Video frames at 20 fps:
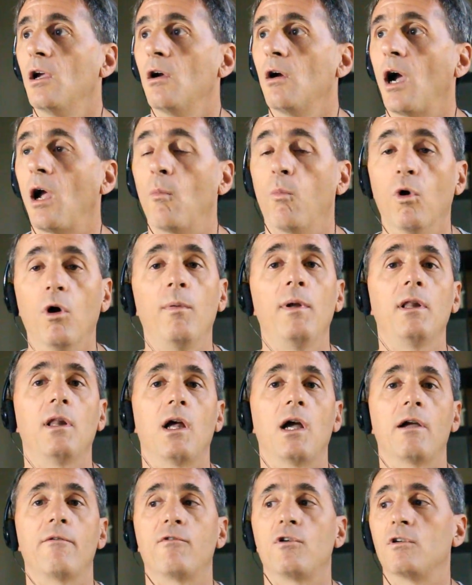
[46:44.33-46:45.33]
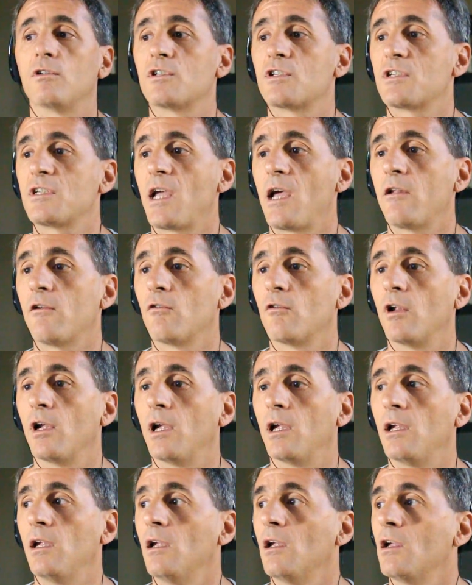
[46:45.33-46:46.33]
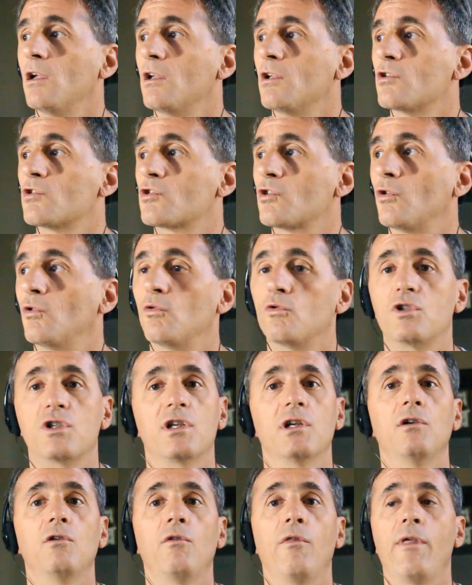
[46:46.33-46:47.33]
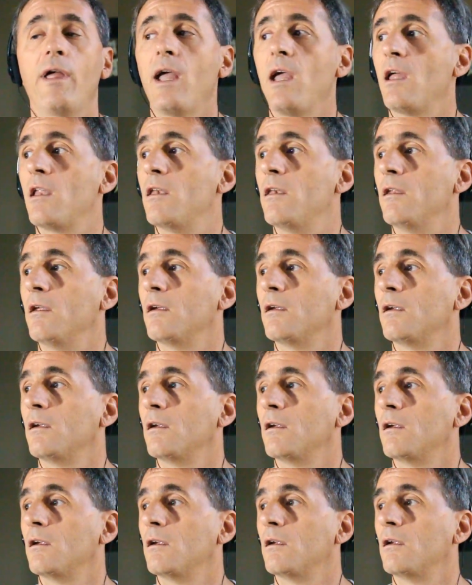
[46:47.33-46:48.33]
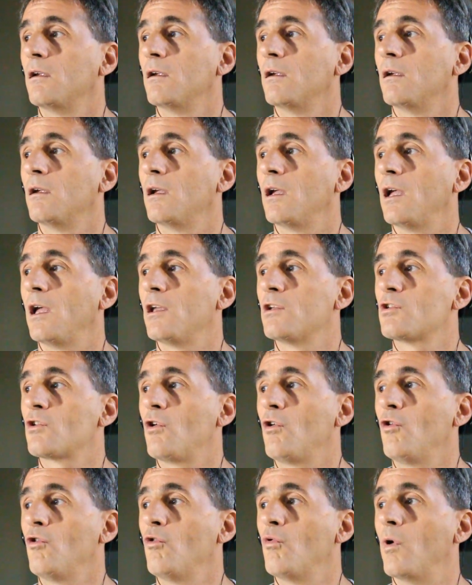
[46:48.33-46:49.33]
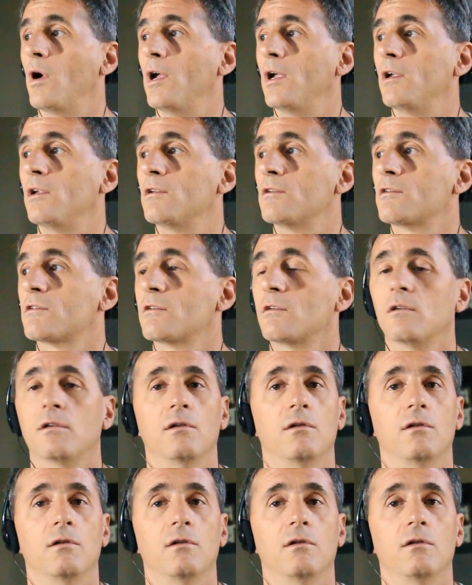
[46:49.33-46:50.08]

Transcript: I will be live on Saturday, so till then, as always,